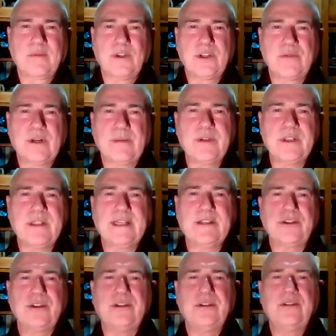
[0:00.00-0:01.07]
Which
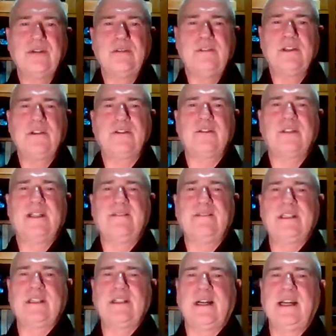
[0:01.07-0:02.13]
represents universal love
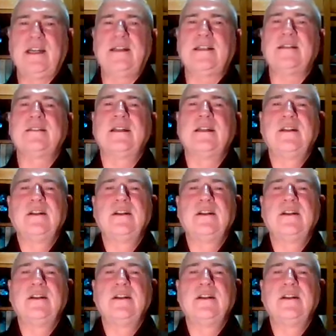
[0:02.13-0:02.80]
and kindness.